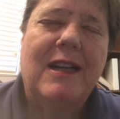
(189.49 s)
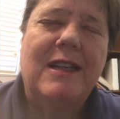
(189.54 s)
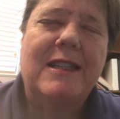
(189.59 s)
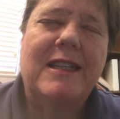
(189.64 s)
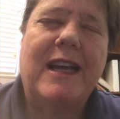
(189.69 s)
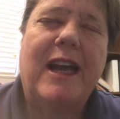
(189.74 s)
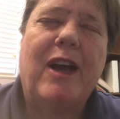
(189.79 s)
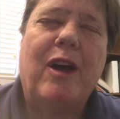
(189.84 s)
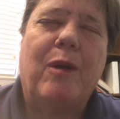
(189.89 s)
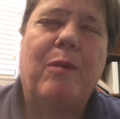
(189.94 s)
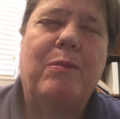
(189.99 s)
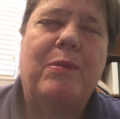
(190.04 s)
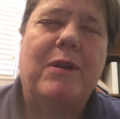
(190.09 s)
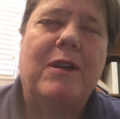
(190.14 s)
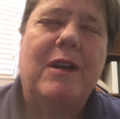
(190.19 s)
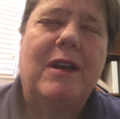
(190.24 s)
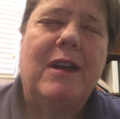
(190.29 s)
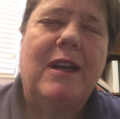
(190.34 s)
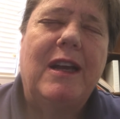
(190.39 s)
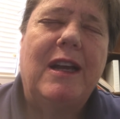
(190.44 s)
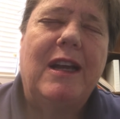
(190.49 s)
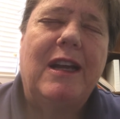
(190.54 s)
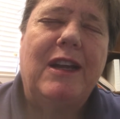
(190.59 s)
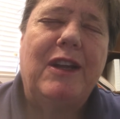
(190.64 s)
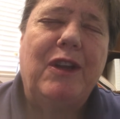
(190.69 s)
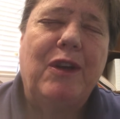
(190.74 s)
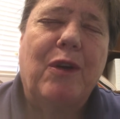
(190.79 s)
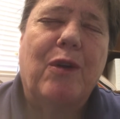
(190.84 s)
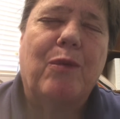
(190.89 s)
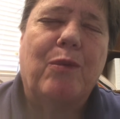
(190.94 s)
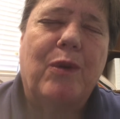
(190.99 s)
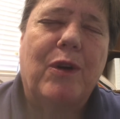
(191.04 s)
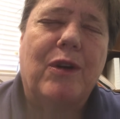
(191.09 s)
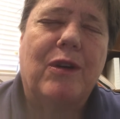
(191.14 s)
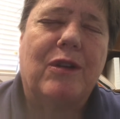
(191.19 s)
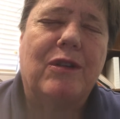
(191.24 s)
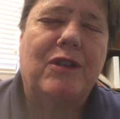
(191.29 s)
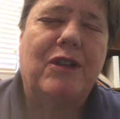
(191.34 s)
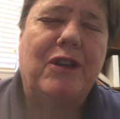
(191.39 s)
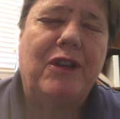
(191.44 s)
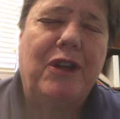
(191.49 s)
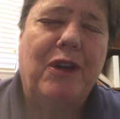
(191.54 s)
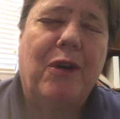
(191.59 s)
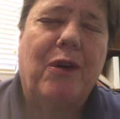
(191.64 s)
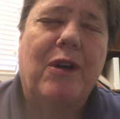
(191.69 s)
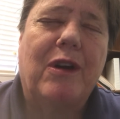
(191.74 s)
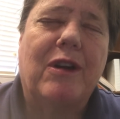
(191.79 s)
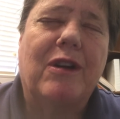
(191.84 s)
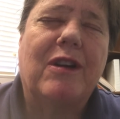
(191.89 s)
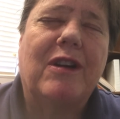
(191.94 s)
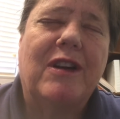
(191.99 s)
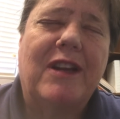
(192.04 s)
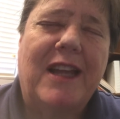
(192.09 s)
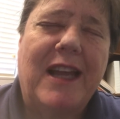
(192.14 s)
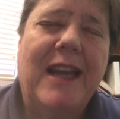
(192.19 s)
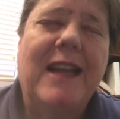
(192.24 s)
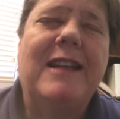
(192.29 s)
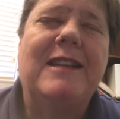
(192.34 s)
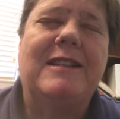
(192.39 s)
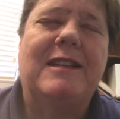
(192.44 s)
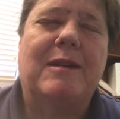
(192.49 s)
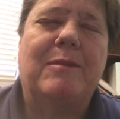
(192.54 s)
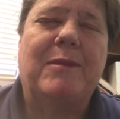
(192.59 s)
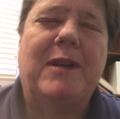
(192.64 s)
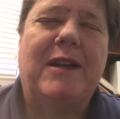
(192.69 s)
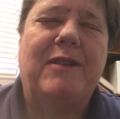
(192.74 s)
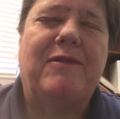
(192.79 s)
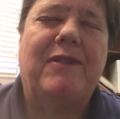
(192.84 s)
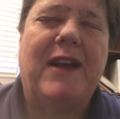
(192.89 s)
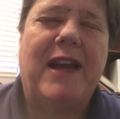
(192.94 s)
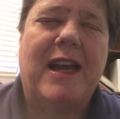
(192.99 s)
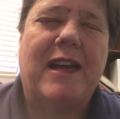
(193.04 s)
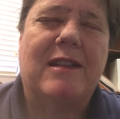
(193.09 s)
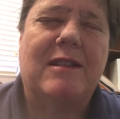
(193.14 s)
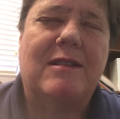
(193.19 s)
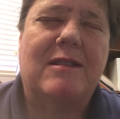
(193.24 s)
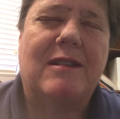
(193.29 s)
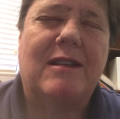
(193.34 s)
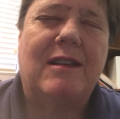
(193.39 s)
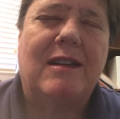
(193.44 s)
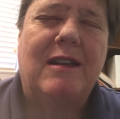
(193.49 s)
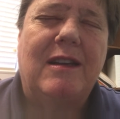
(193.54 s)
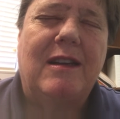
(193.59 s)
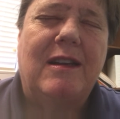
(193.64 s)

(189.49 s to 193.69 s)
to help Your world, Your kingdom advance